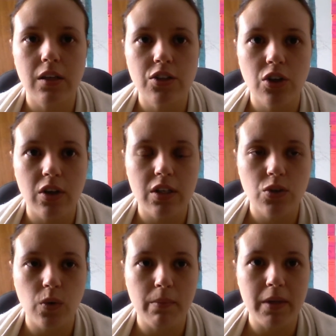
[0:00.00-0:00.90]
going to turn
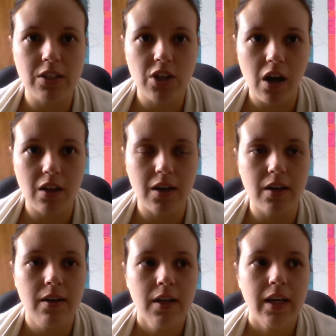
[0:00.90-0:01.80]
into a
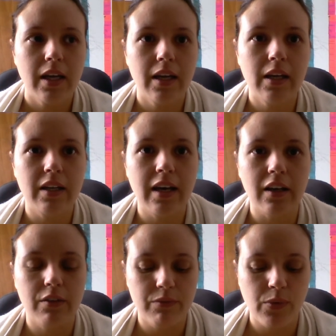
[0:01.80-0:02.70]
mandala and not
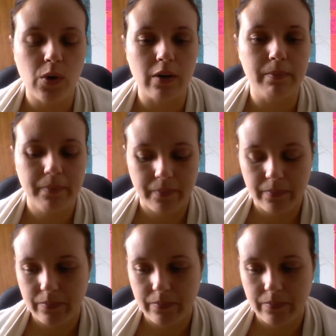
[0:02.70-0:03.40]
conform.